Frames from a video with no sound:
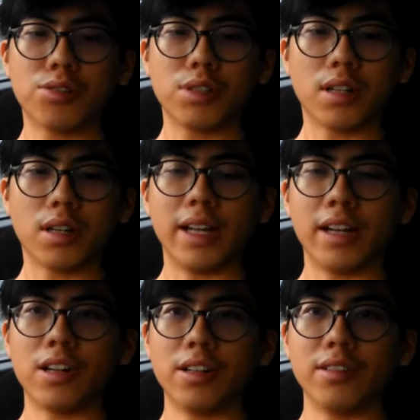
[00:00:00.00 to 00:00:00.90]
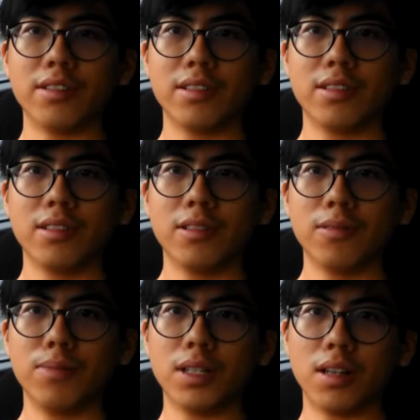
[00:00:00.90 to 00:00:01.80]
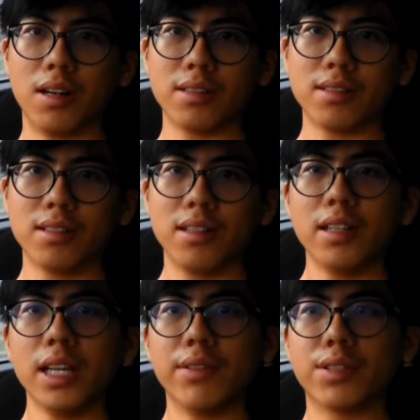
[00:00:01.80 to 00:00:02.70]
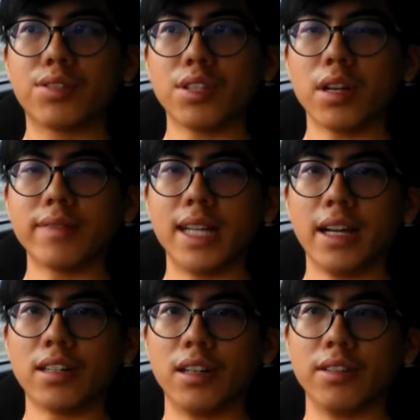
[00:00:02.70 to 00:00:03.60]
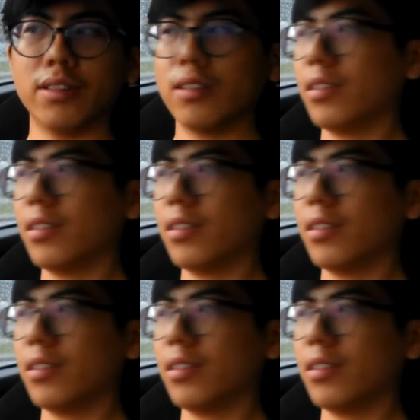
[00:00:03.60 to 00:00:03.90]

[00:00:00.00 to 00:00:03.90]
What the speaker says: switch off the aircon, because if you switch off the aircon,